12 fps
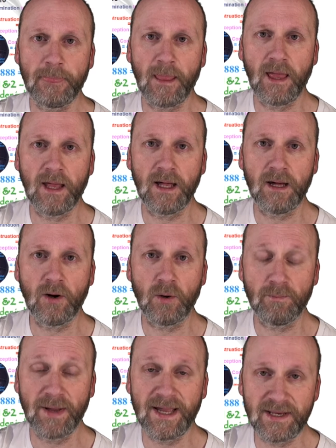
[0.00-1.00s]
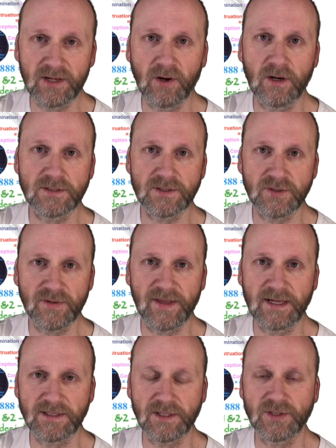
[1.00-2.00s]
on Pentecost
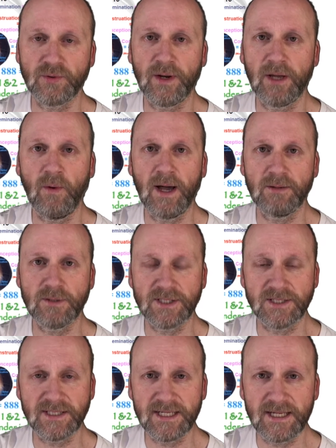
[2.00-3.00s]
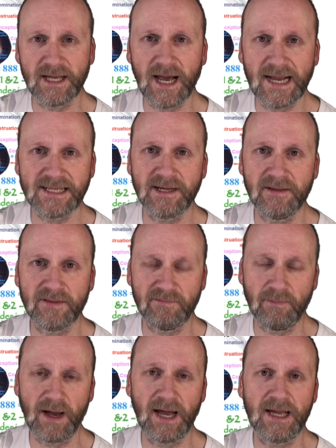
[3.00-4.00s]
2021, which is the 18th
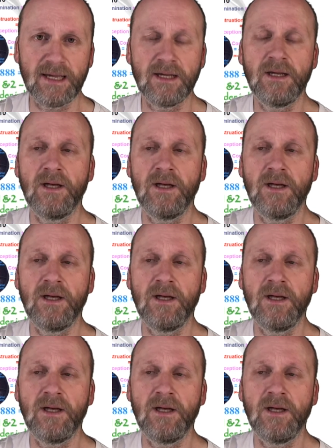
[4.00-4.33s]
of May,